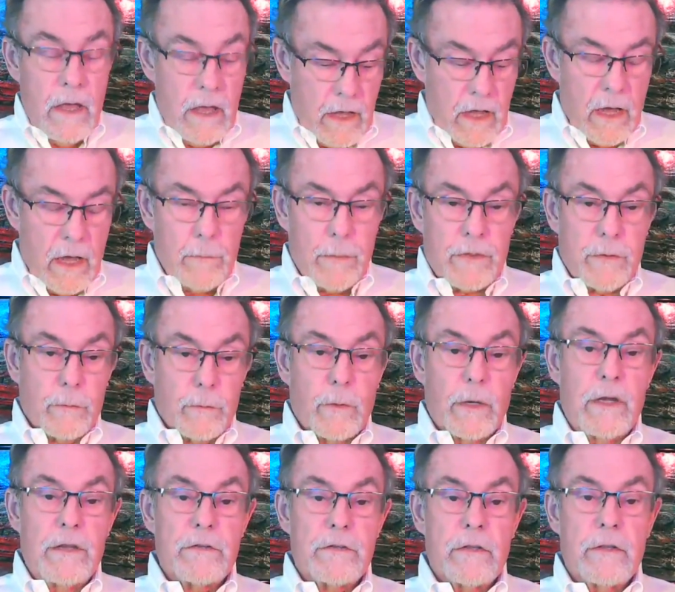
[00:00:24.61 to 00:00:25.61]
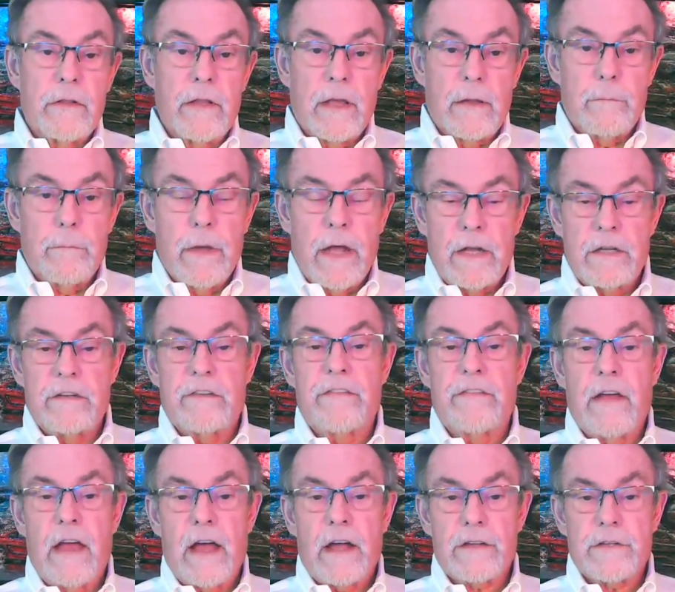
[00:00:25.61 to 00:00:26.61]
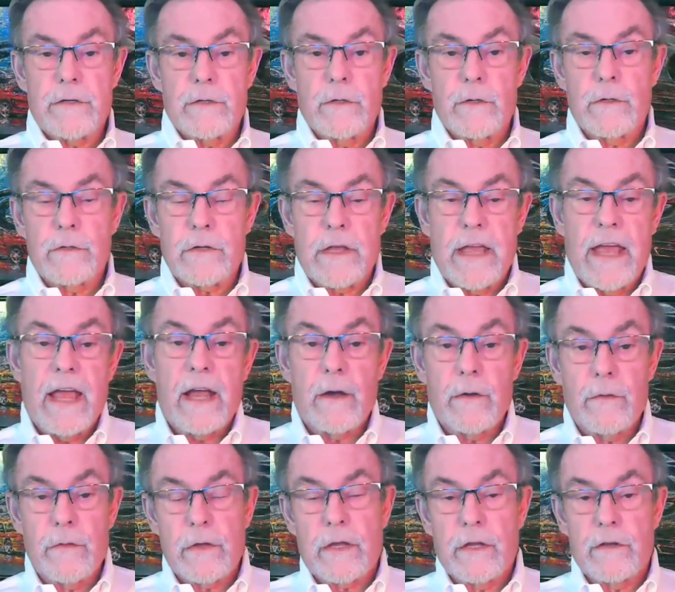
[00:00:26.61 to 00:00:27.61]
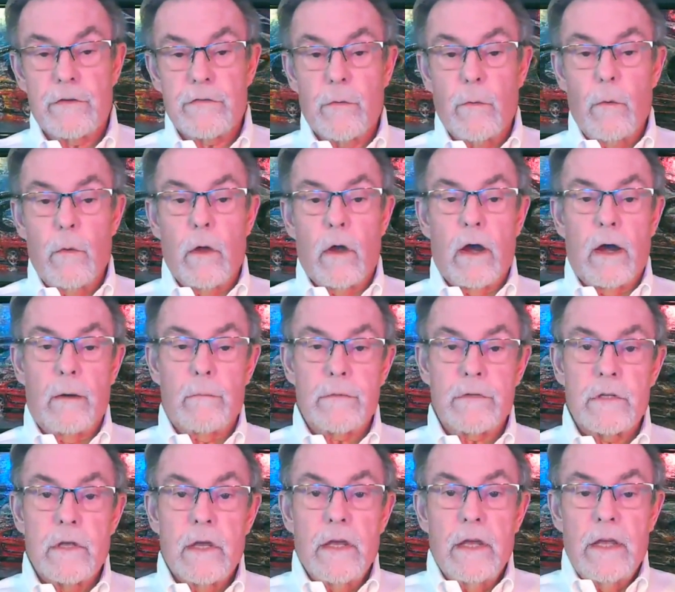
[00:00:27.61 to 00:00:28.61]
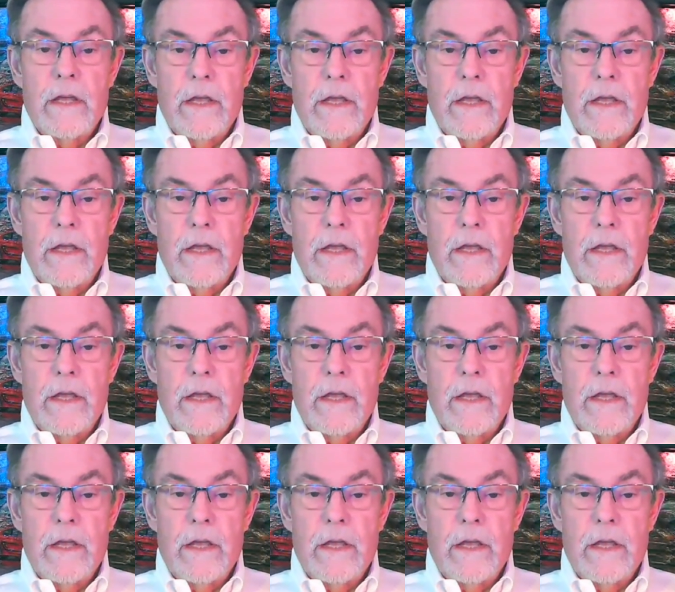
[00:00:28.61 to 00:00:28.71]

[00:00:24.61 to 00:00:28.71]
Uh, but the reason that manufacturers angle the control arms